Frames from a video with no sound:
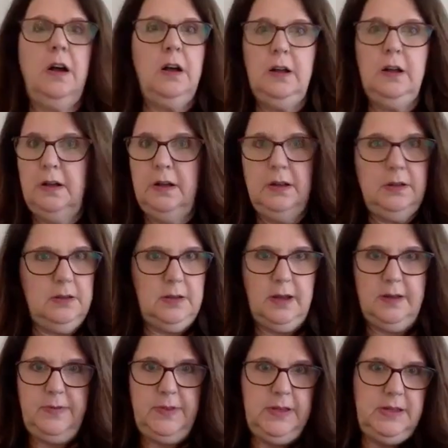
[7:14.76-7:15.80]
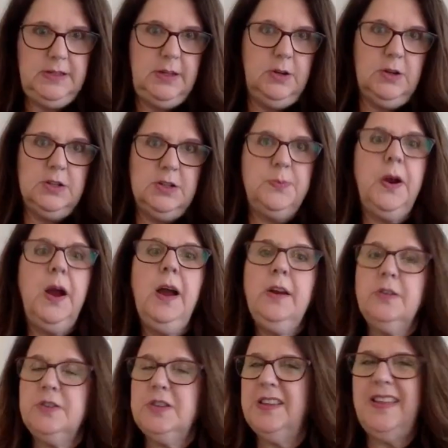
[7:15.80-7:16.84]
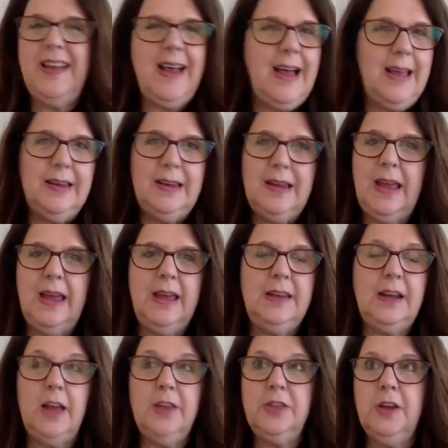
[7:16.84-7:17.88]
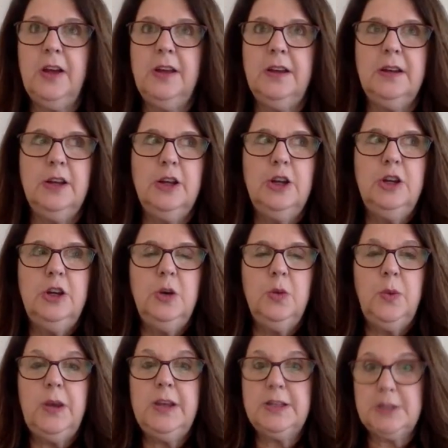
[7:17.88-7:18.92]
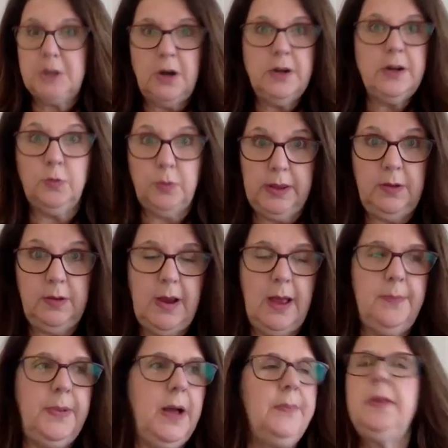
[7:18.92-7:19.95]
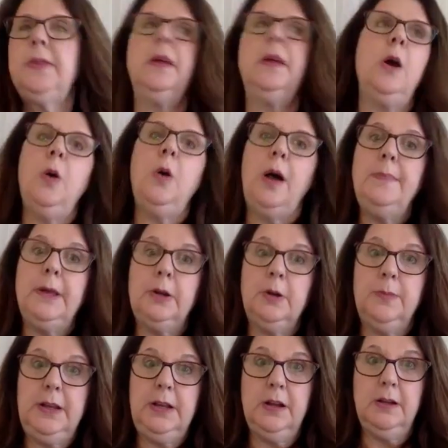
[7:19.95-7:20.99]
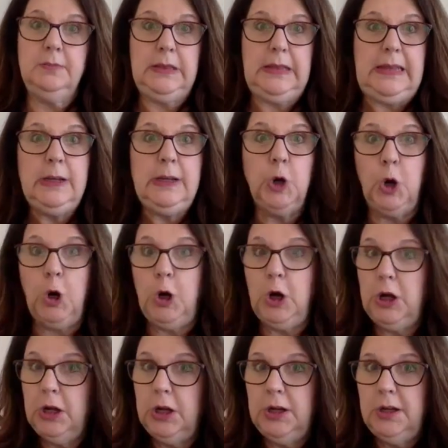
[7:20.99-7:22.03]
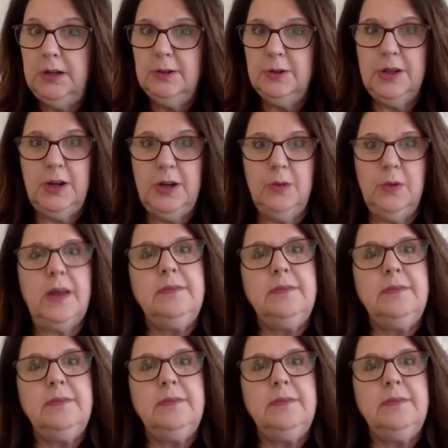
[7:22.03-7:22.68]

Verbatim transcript: all of right. these years prior to that. And I mm-hmm. thought when it started to really ramp up, I thought, oh, I better become legal. You yeah. know,